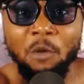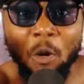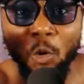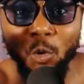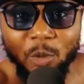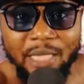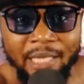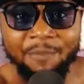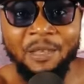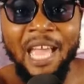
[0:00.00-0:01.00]
kwako
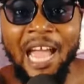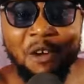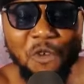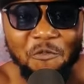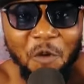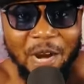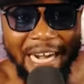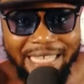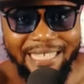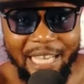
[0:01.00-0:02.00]
Lucy and Crawford
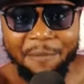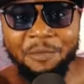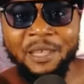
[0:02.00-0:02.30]
can sell